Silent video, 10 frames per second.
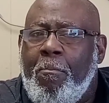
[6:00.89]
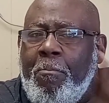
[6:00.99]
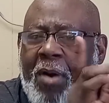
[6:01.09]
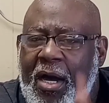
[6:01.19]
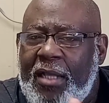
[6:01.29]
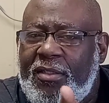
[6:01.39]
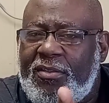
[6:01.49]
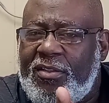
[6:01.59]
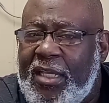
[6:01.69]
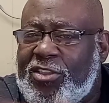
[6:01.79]
But
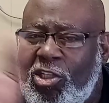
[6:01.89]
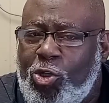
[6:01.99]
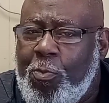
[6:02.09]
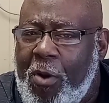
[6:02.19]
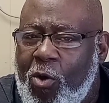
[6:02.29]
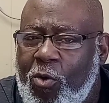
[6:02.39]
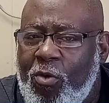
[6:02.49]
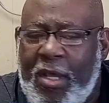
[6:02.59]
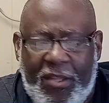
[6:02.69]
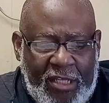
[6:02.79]
there's a loophole
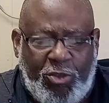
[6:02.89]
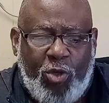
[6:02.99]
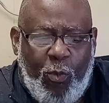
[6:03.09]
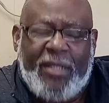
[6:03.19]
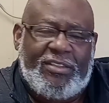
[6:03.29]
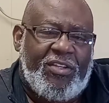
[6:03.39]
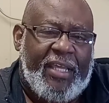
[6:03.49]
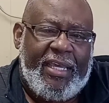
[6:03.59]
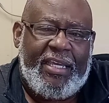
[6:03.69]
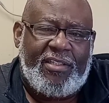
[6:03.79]
that you can wait until the
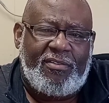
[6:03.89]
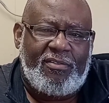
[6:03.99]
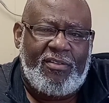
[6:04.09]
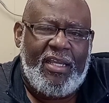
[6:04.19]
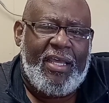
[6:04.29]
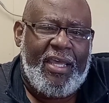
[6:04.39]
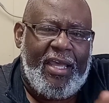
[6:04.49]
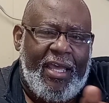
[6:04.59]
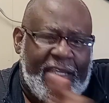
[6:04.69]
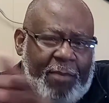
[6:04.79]
end
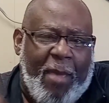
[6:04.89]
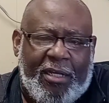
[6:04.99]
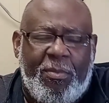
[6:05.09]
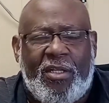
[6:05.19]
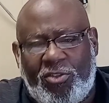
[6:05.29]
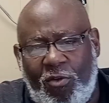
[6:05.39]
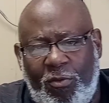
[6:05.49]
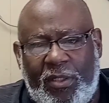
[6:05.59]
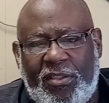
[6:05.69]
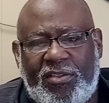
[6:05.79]
and get back to being a
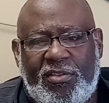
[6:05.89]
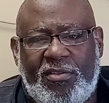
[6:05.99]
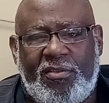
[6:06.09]
Jehovah's Witness.